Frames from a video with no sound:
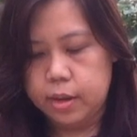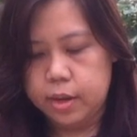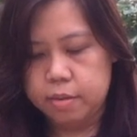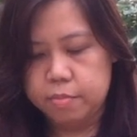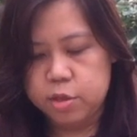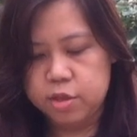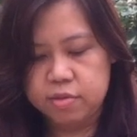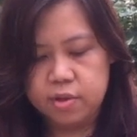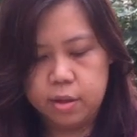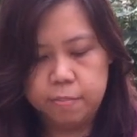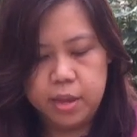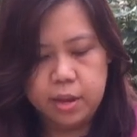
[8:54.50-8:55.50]
Let me just
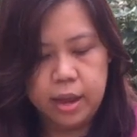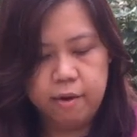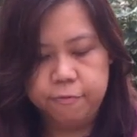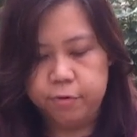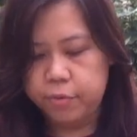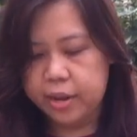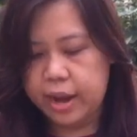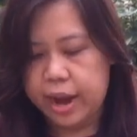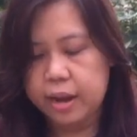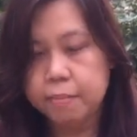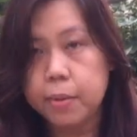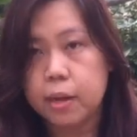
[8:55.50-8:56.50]
be careful with
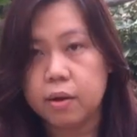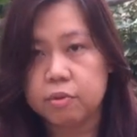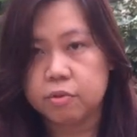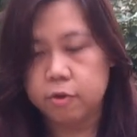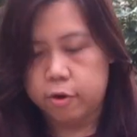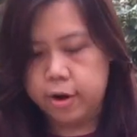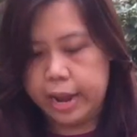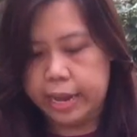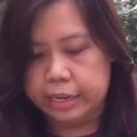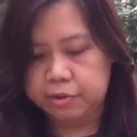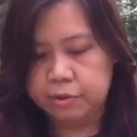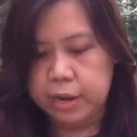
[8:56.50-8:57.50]
that, because or
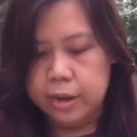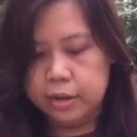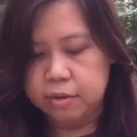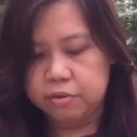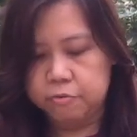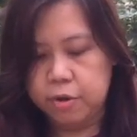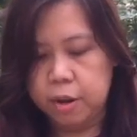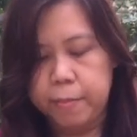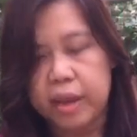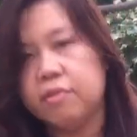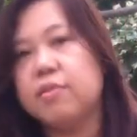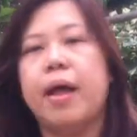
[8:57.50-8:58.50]
else the string
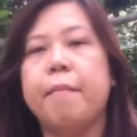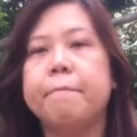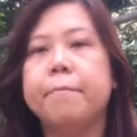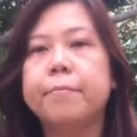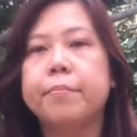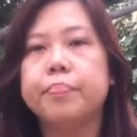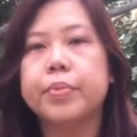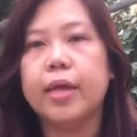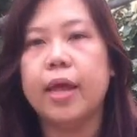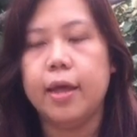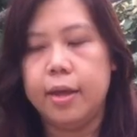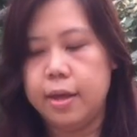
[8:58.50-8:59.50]
may snap.
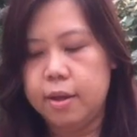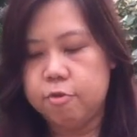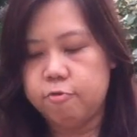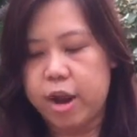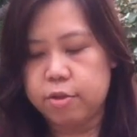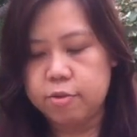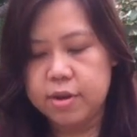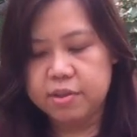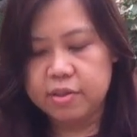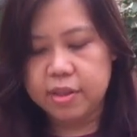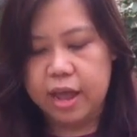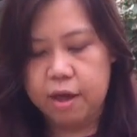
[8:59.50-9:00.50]
Okay. Try to
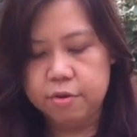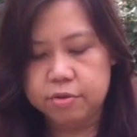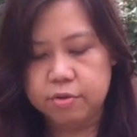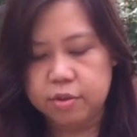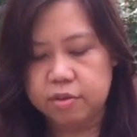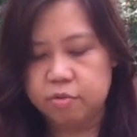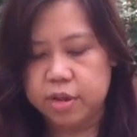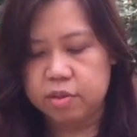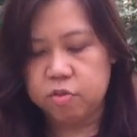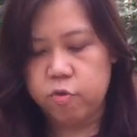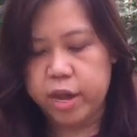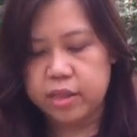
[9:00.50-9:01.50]
listen now. So this one
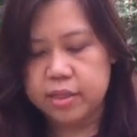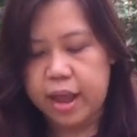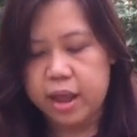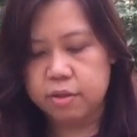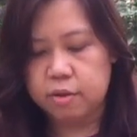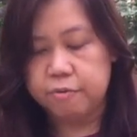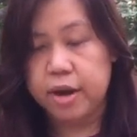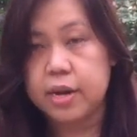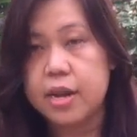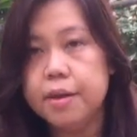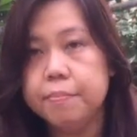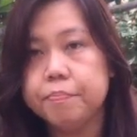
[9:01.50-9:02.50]
is quite tight already.